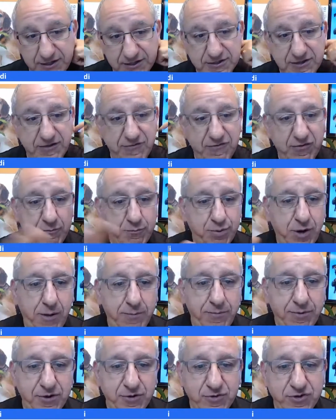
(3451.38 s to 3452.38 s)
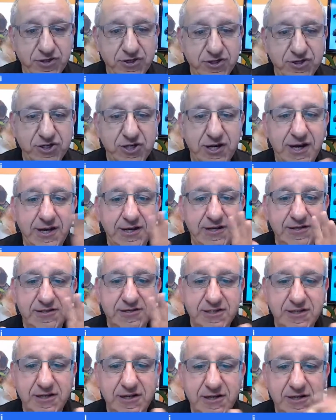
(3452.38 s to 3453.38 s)
is given proper nutrition and
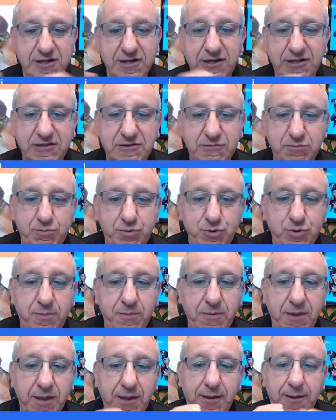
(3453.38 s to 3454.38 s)
still eats poop.